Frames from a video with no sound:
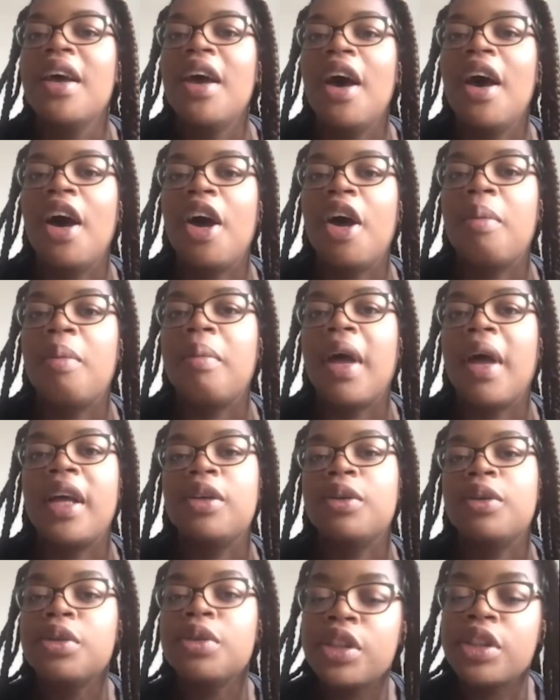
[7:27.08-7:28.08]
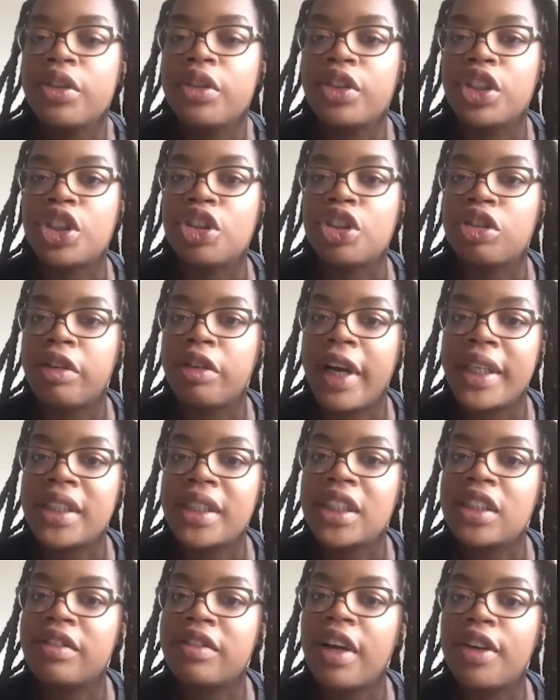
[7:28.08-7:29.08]
and also just
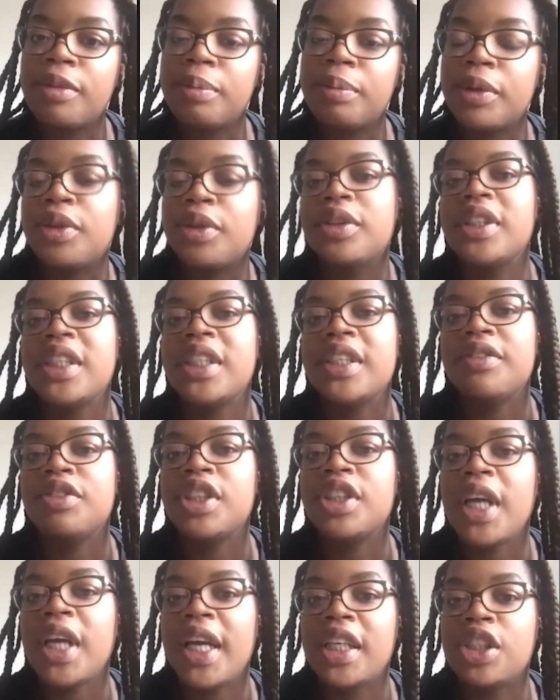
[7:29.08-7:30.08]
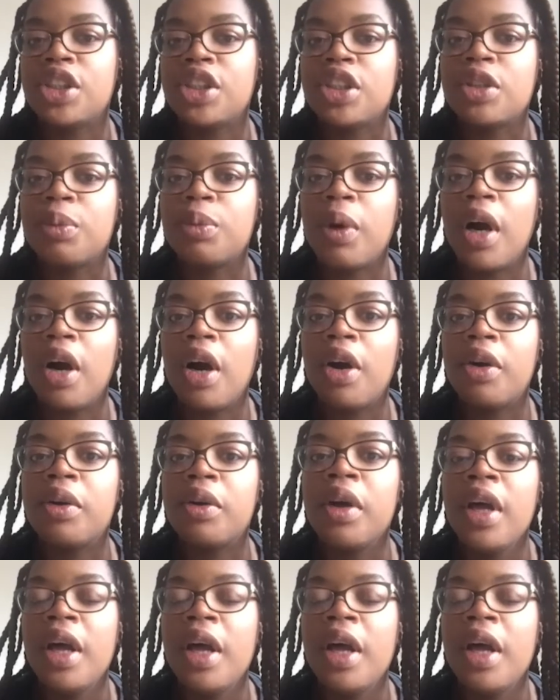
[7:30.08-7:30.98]
trends around beauty have changed as well.